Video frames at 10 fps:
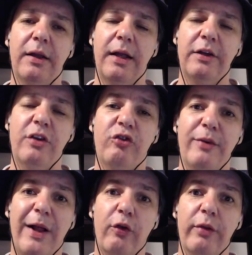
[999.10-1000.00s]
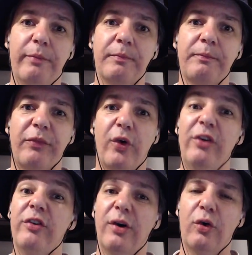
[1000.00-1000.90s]
YouTube algorithm, or
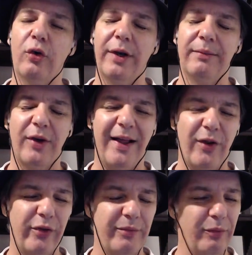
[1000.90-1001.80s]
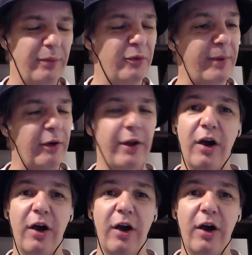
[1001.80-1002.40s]
not algorithm, what am I talking about?